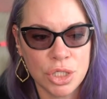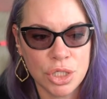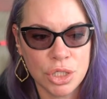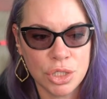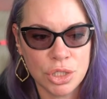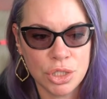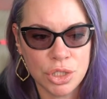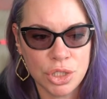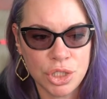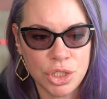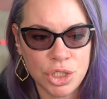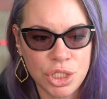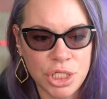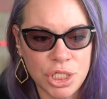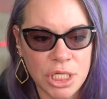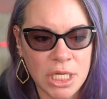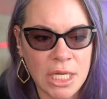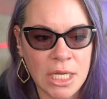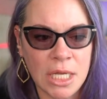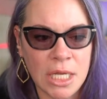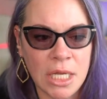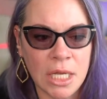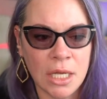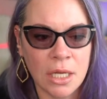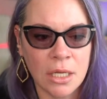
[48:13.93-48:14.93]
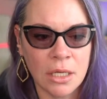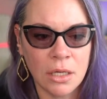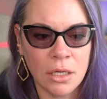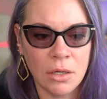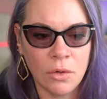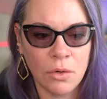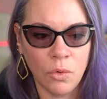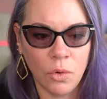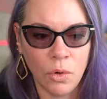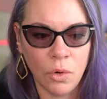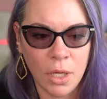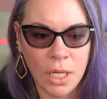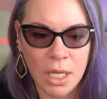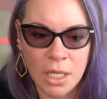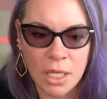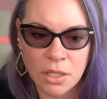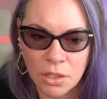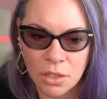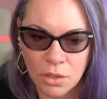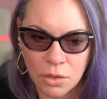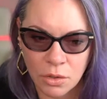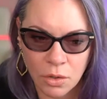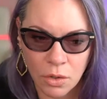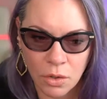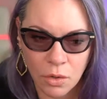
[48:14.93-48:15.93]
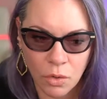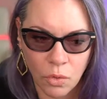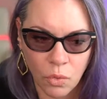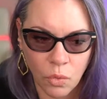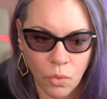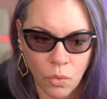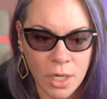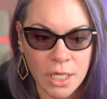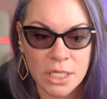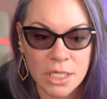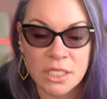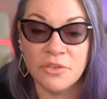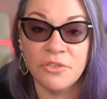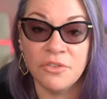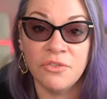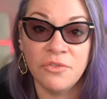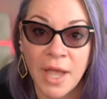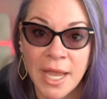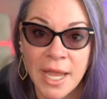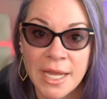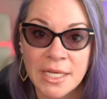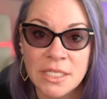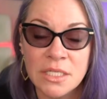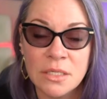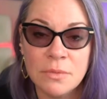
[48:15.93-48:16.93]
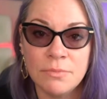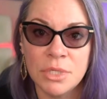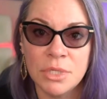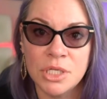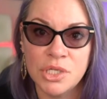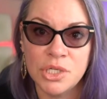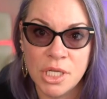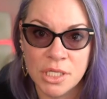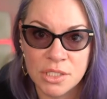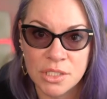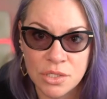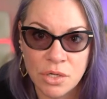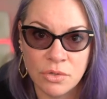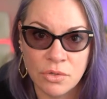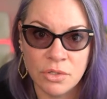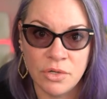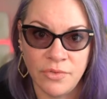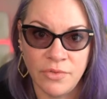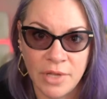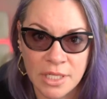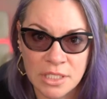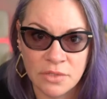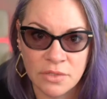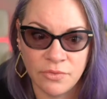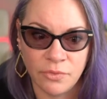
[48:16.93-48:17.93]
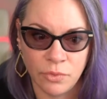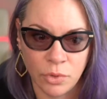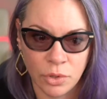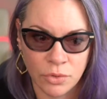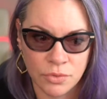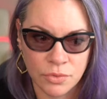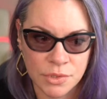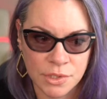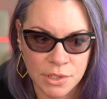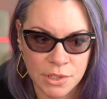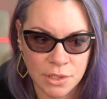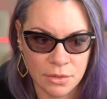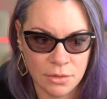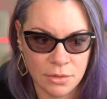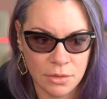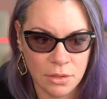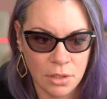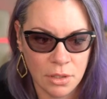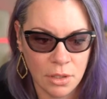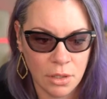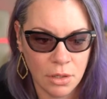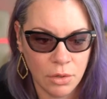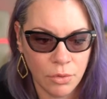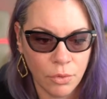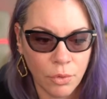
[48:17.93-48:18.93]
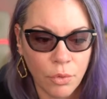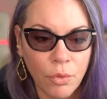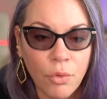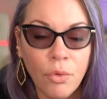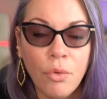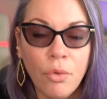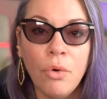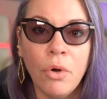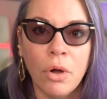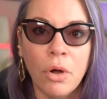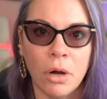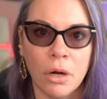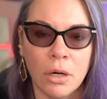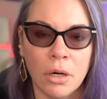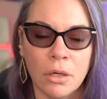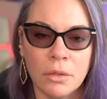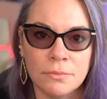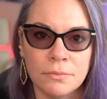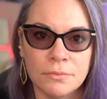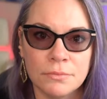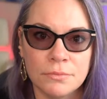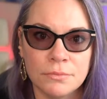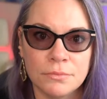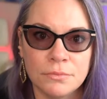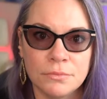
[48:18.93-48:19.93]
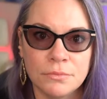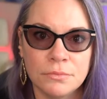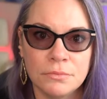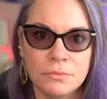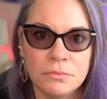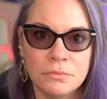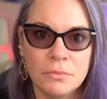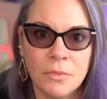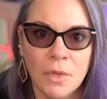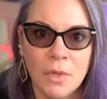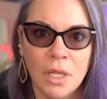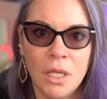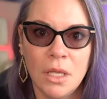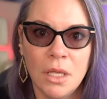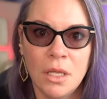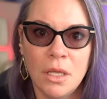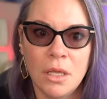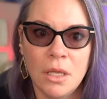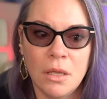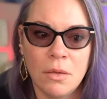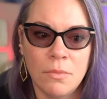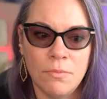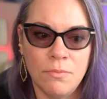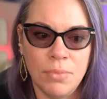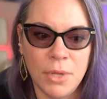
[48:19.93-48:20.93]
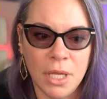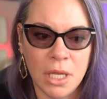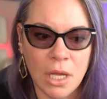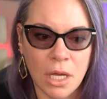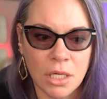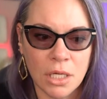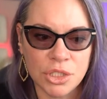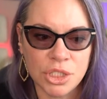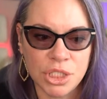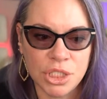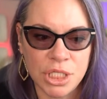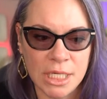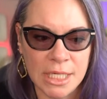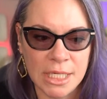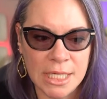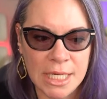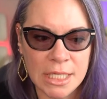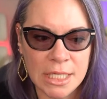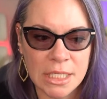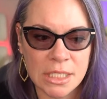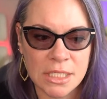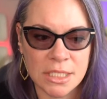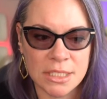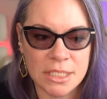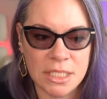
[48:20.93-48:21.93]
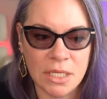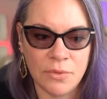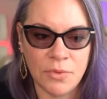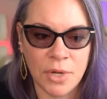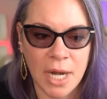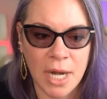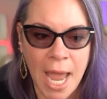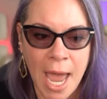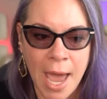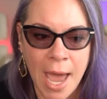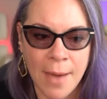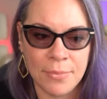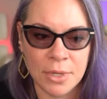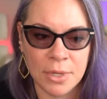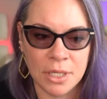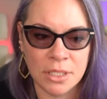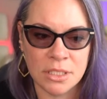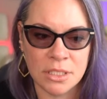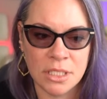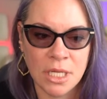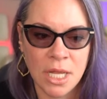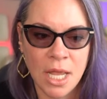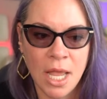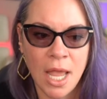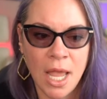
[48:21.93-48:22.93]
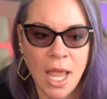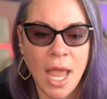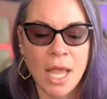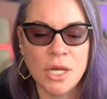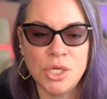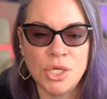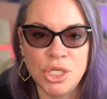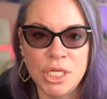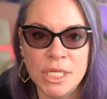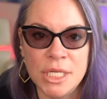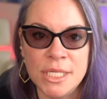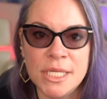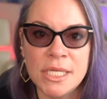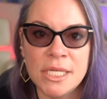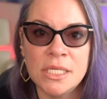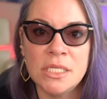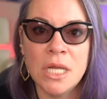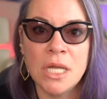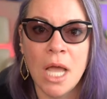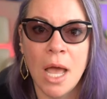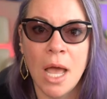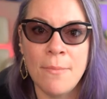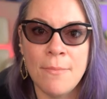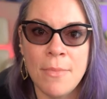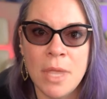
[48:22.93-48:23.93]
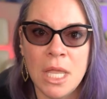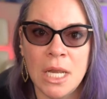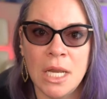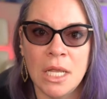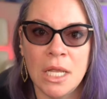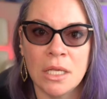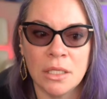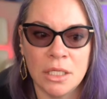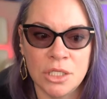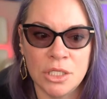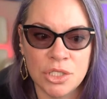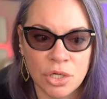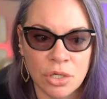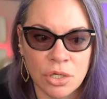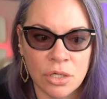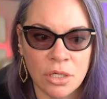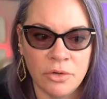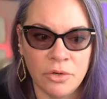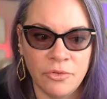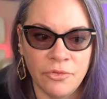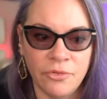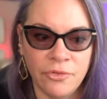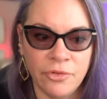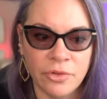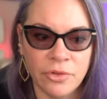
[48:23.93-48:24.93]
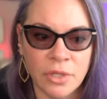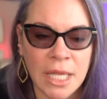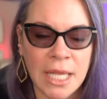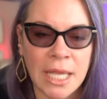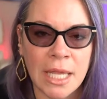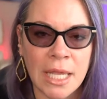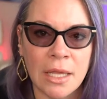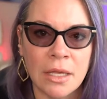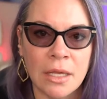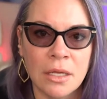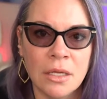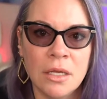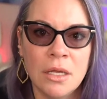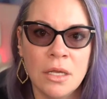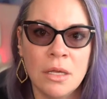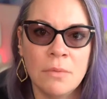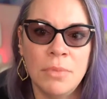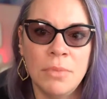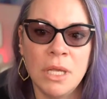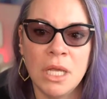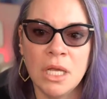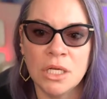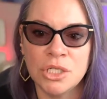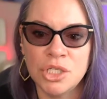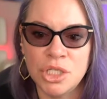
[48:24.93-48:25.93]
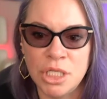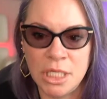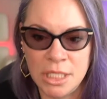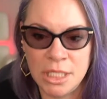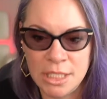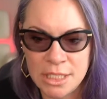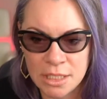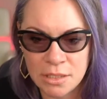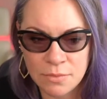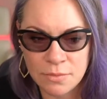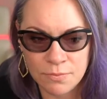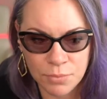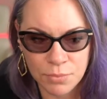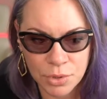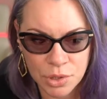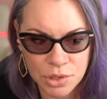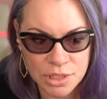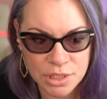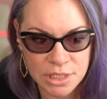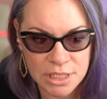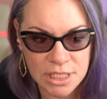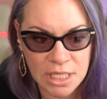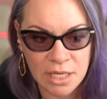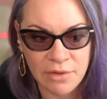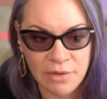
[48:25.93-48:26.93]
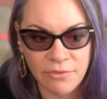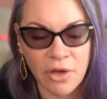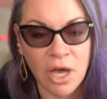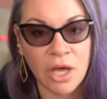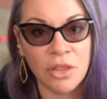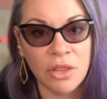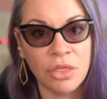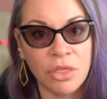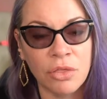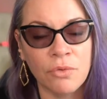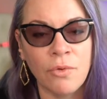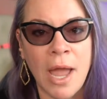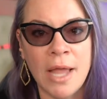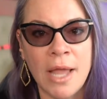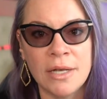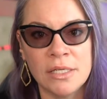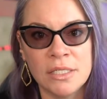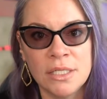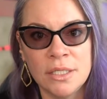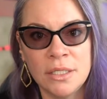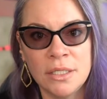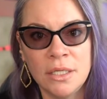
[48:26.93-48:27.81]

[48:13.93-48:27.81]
she either wanted to fight, but she has no defensive wounds, or because she needed to see what happened and she didn't immediately turn and flee because she didn't perceive a threat.